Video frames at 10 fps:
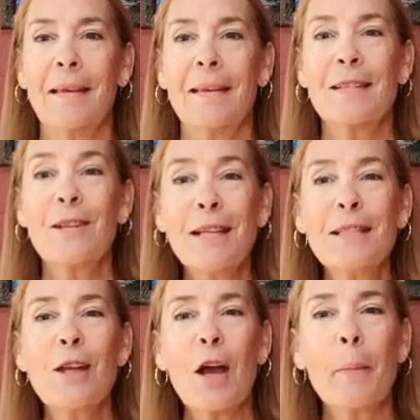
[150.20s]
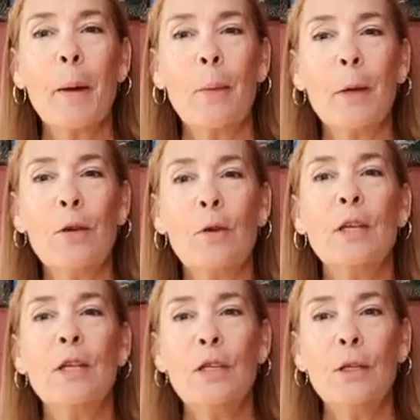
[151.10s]
So let's talk about what you
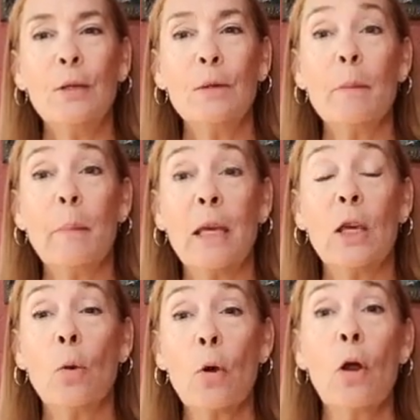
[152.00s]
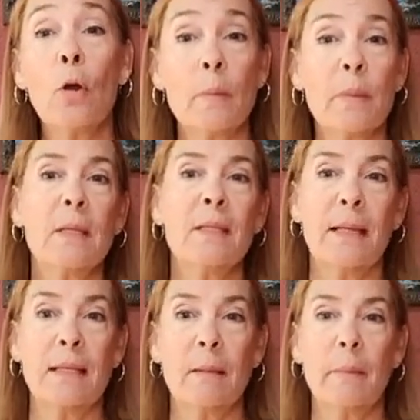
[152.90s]
can do to make your home's
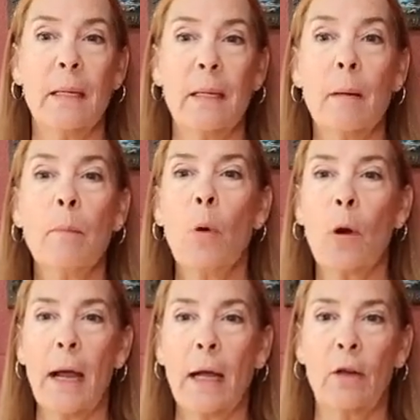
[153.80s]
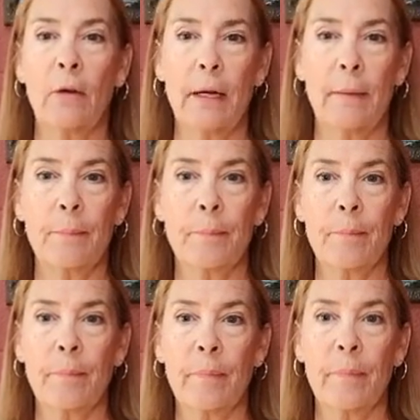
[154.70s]
Zestimate more accurate.
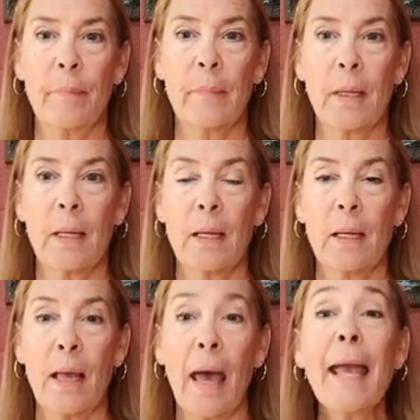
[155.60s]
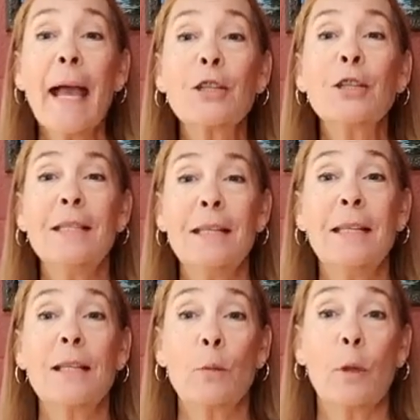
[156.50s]
I actually
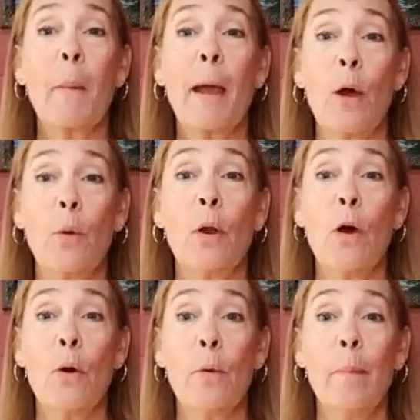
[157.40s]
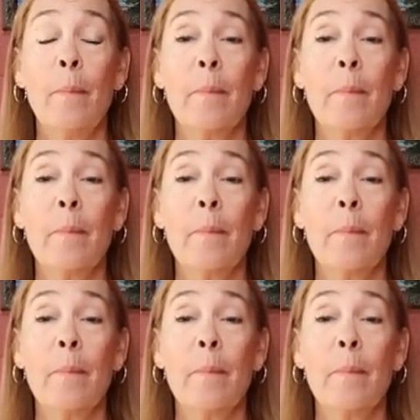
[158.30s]
did this with my own home,